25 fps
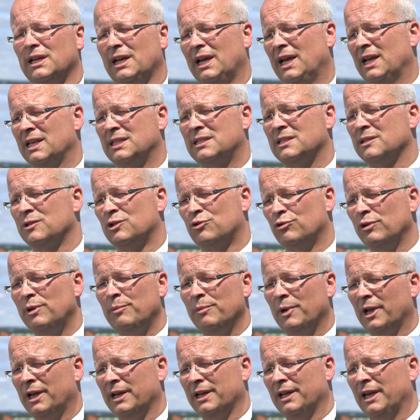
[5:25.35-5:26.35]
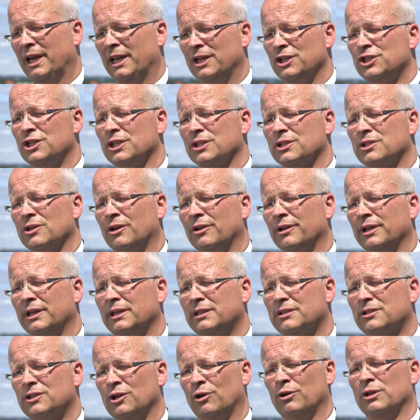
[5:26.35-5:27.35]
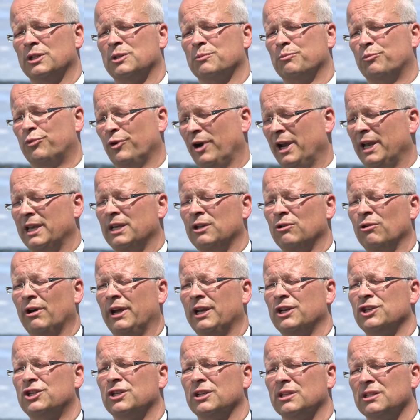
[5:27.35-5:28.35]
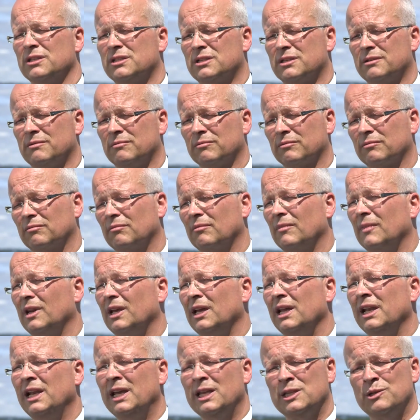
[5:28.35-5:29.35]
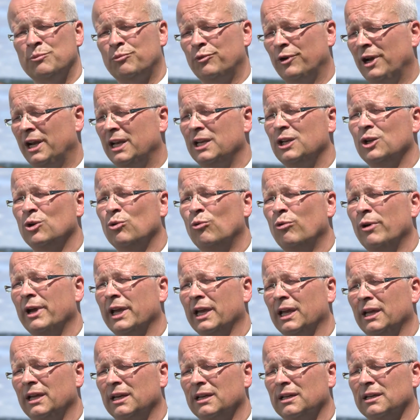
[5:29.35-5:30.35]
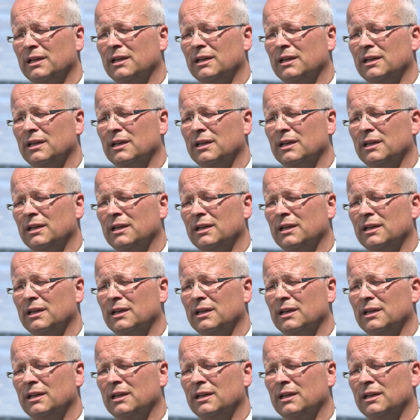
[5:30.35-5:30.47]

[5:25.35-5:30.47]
has a Dreamliner engines on it, so it's brand new engines. It has a brand new wing.